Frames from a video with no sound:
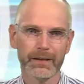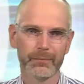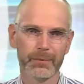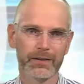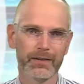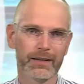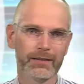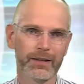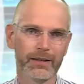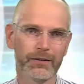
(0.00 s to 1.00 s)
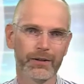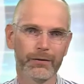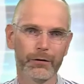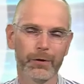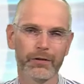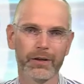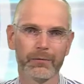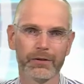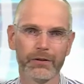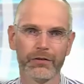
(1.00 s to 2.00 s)
But in general, a response time
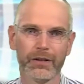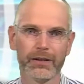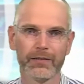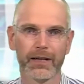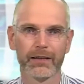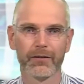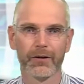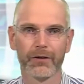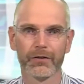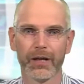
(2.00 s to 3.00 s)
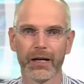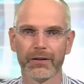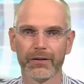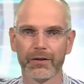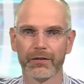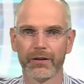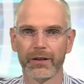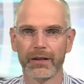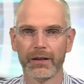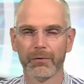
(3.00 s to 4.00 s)
what you see in these kind of logs are not
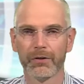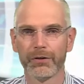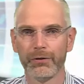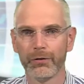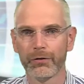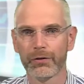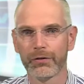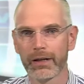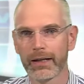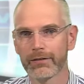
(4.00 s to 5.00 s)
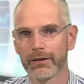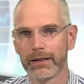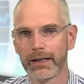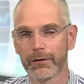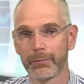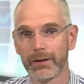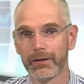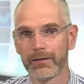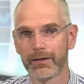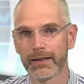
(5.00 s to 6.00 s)
what the user is actually
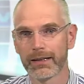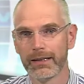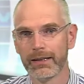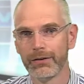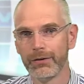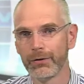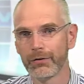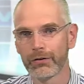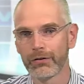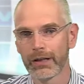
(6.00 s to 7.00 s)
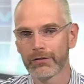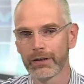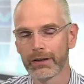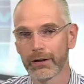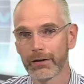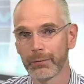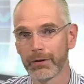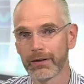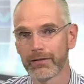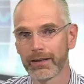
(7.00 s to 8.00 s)
experiencing. The user is actually
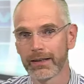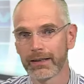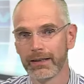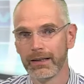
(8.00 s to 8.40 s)
experiencing